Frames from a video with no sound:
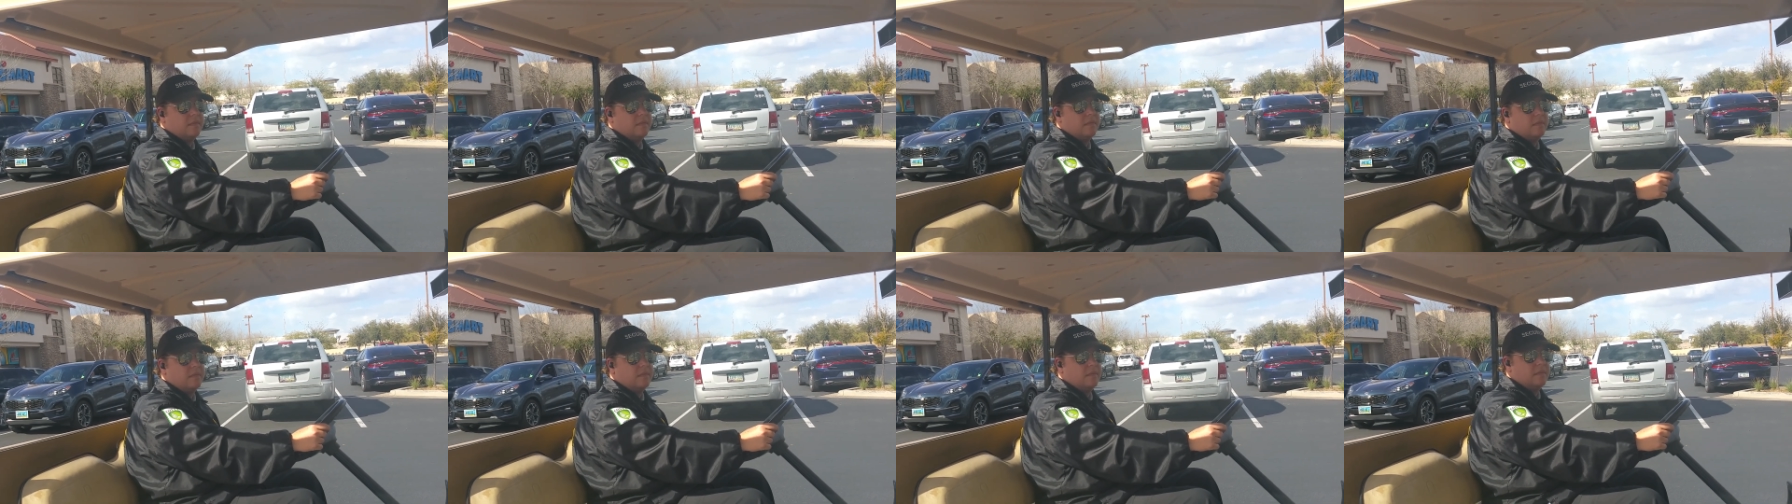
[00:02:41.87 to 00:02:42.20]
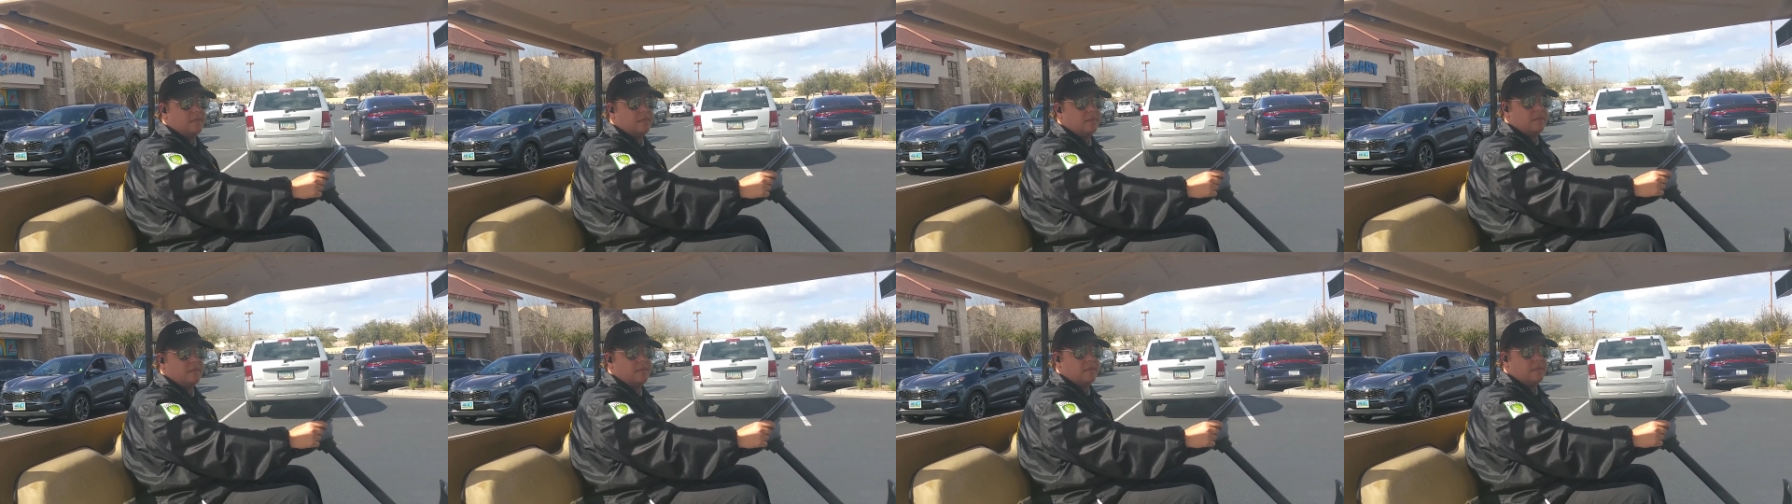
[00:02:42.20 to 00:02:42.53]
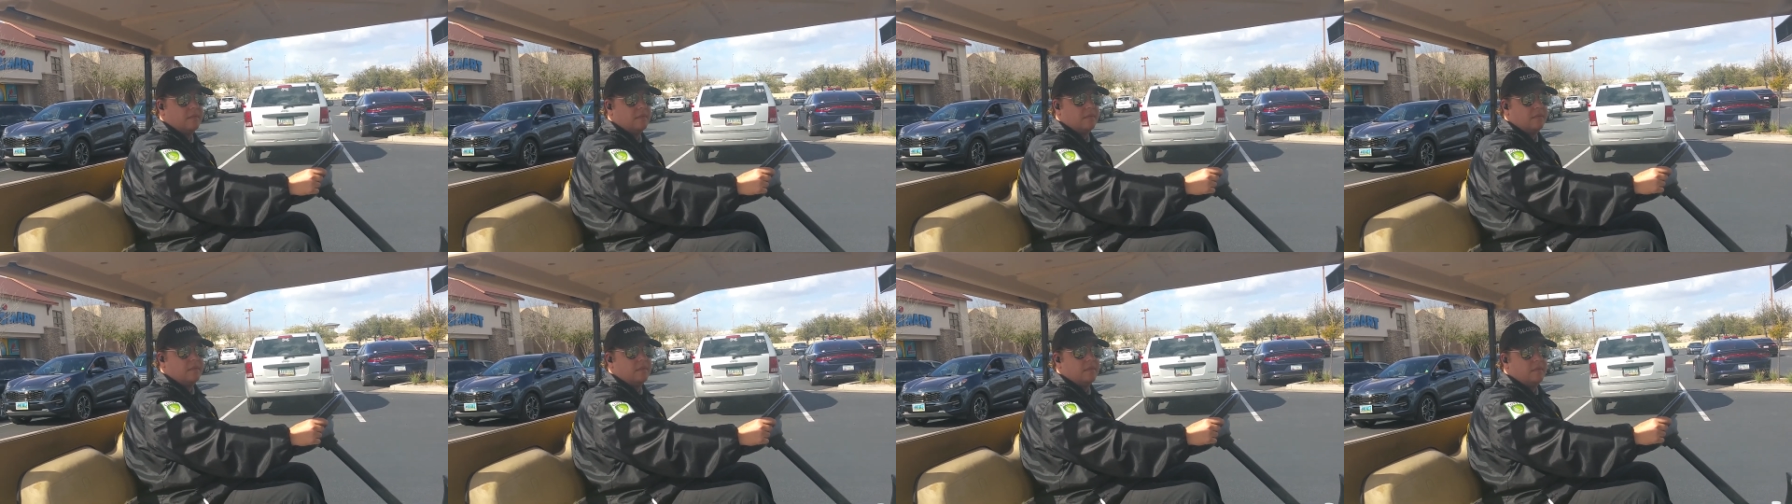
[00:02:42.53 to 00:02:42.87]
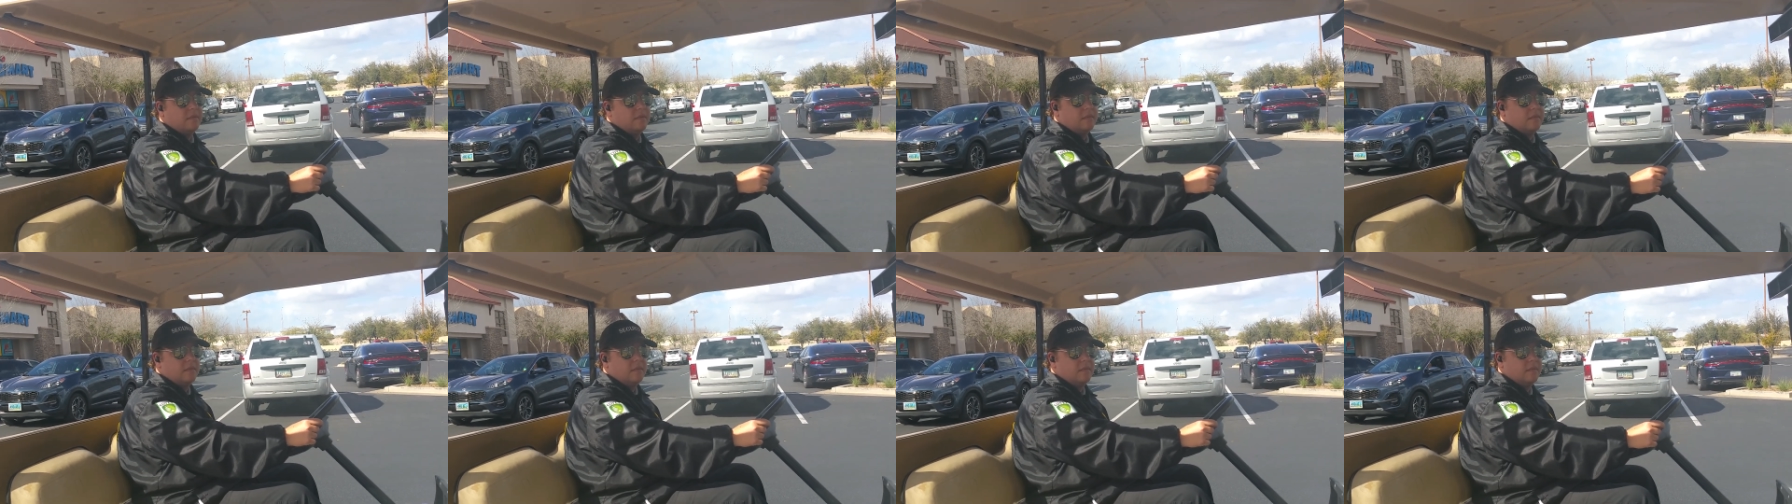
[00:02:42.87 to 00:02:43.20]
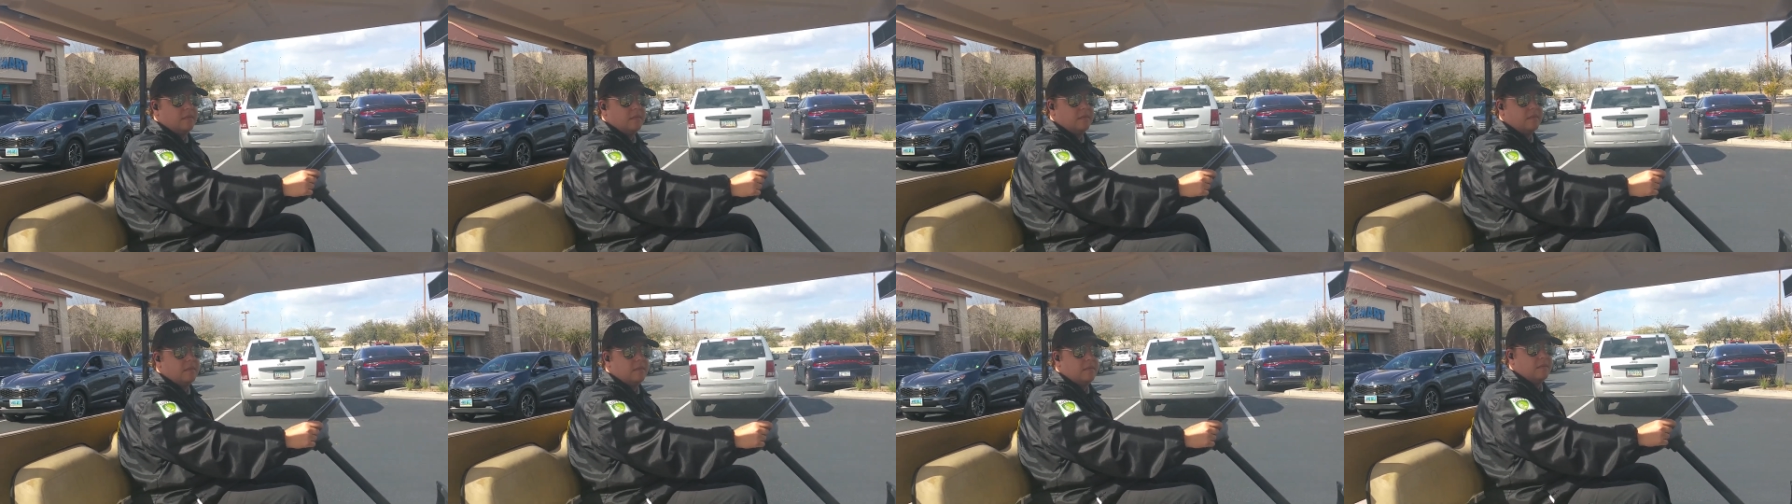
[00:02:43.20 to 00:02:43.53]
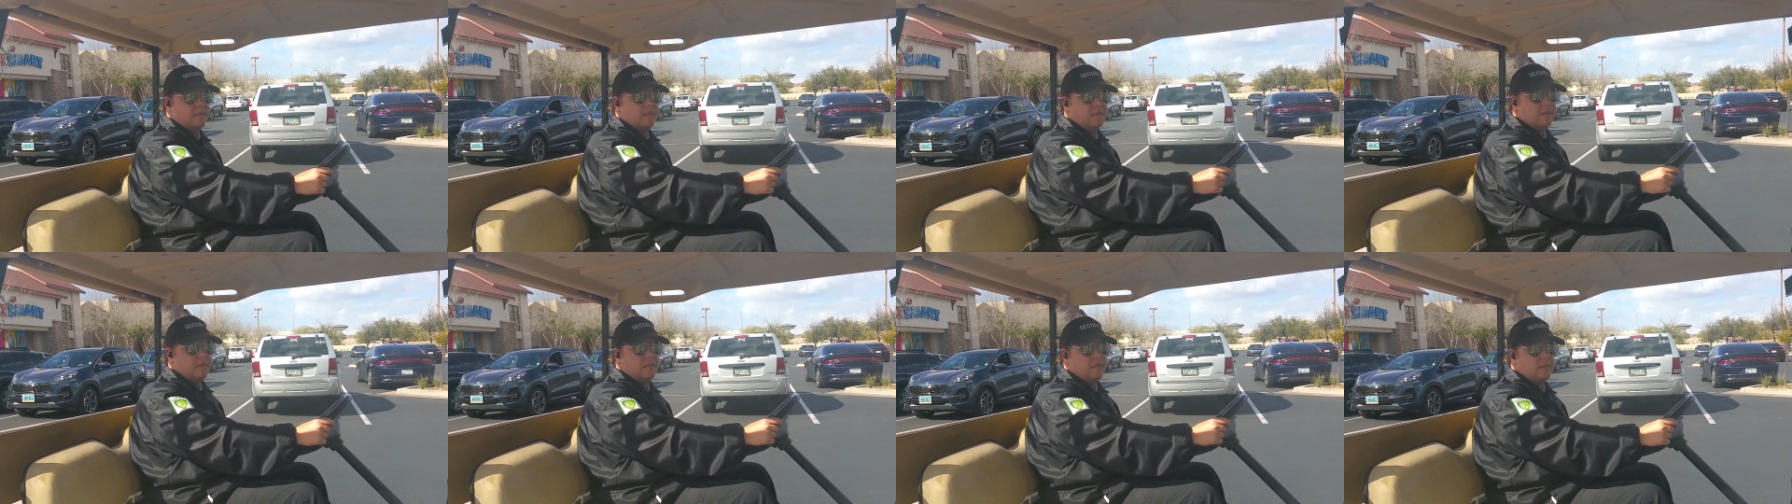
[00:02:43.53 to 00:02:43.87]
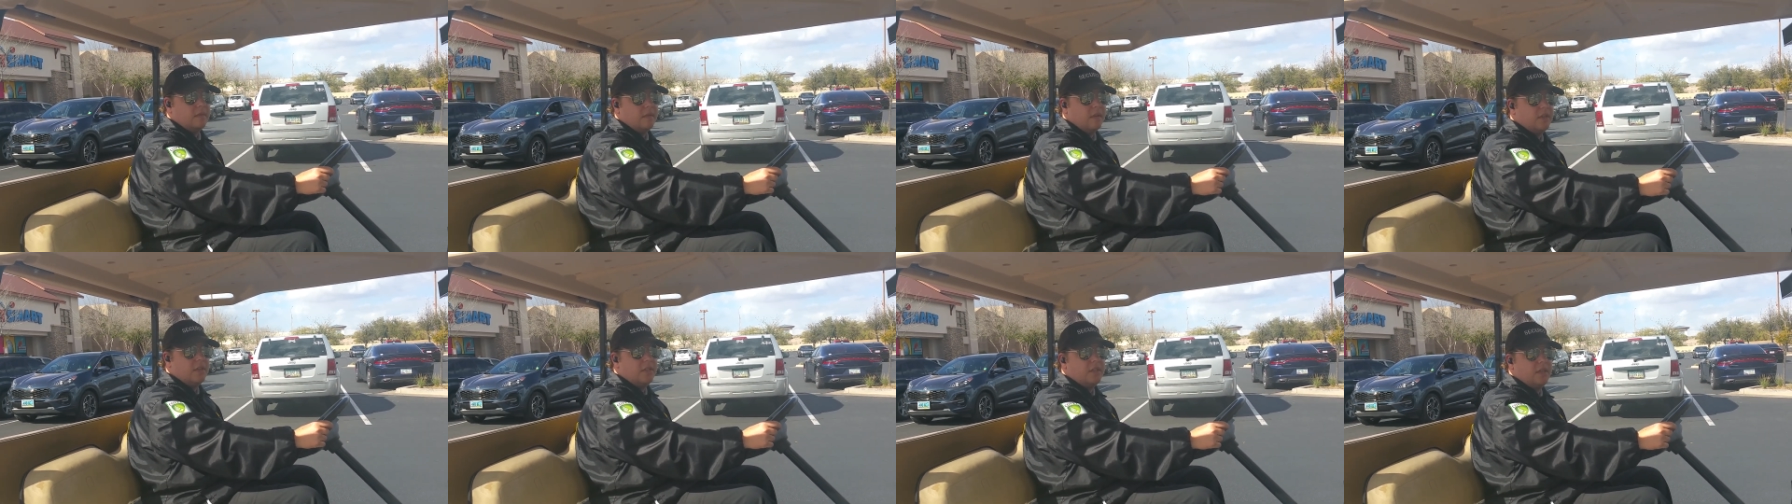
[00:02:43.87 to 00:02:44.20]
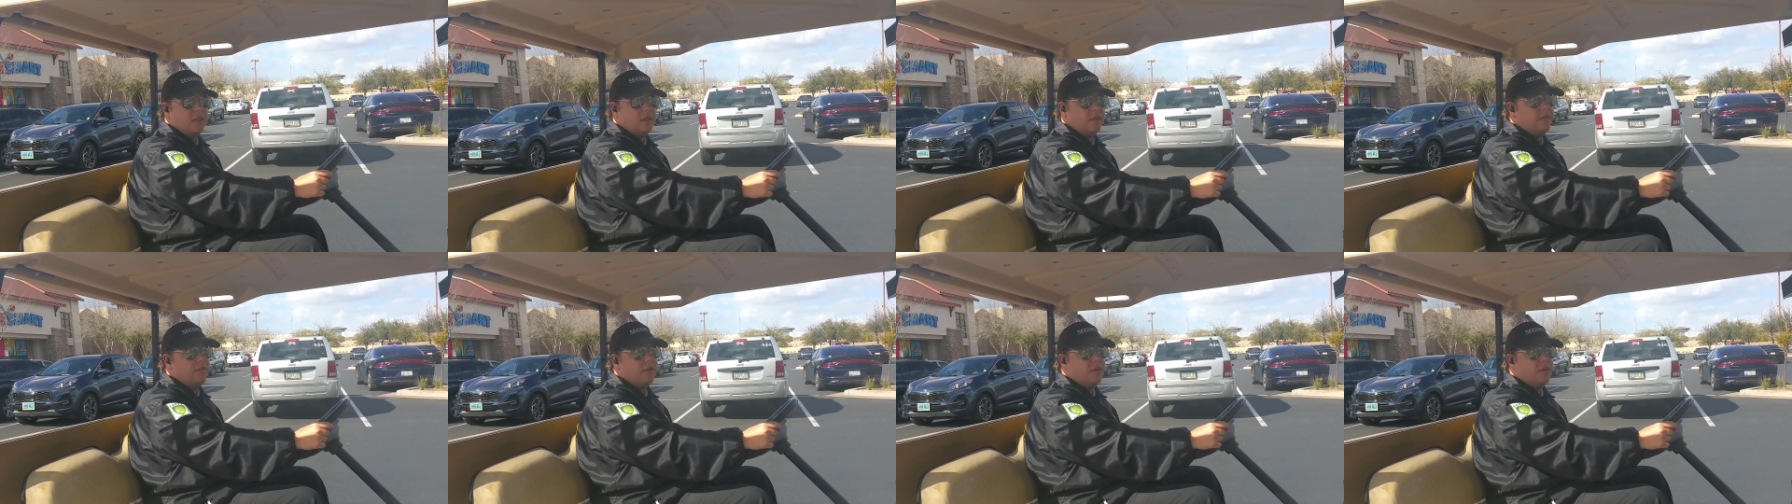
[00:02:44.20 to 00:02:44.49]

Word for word: Like, it's no big deal. What's the big deal?